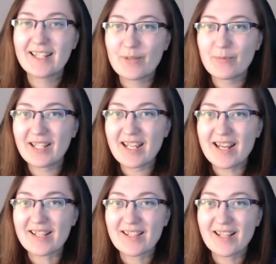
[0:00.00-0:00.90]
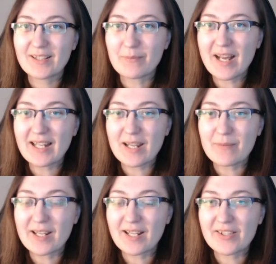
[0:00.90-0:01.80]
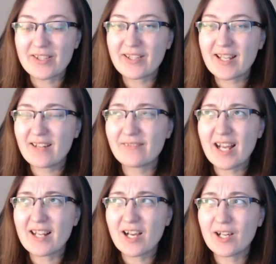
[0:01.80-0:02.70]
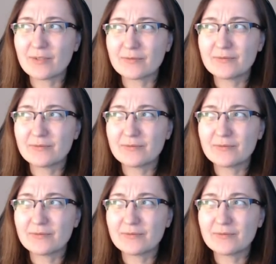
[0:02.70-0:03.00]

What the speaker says: Please, the money, because you can run off